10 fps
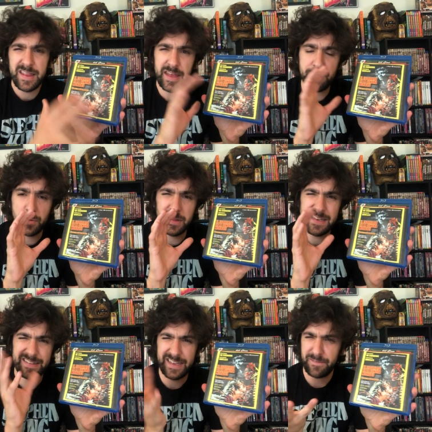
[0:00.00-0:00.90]
They've
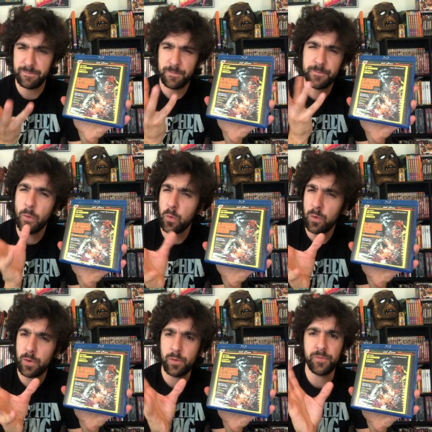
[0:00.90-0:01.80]
released like
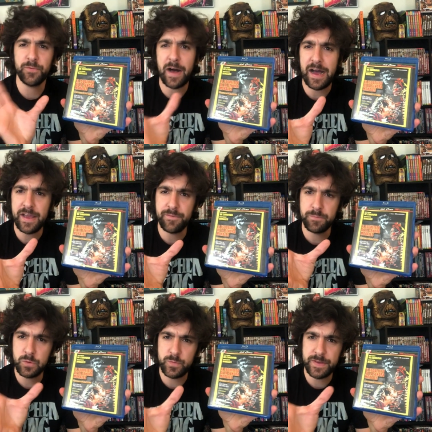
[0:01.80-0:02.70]
four or five
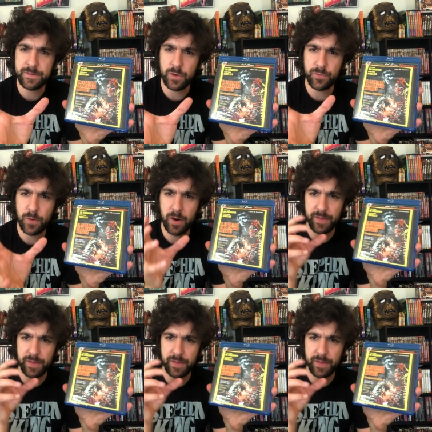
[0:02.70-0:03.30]
movies so far.